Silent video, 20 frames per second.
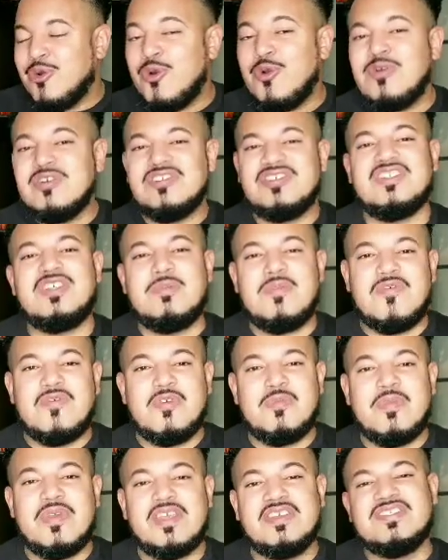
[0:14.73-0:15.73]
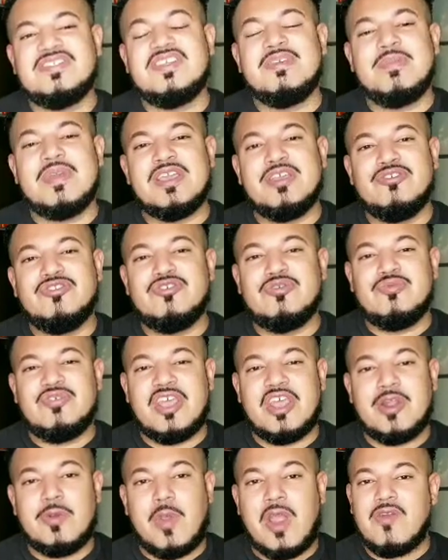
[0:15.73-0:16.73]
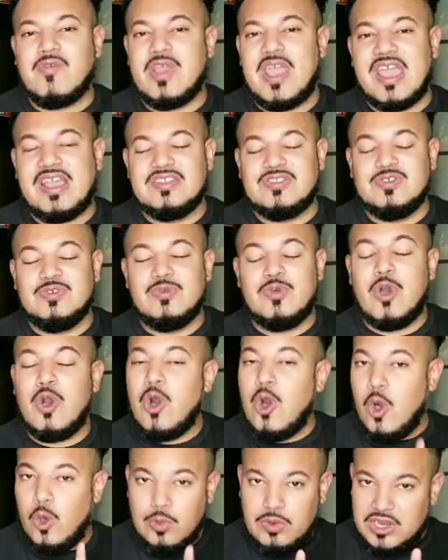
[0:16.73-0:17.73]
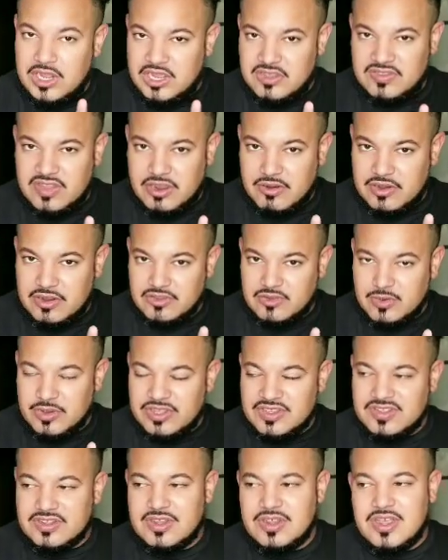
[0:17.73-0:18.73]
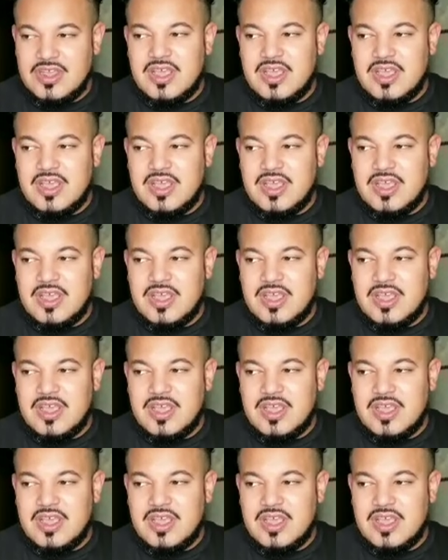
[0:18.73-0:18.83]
or some of you might see my YouTube channel where I react to only Integrity Twist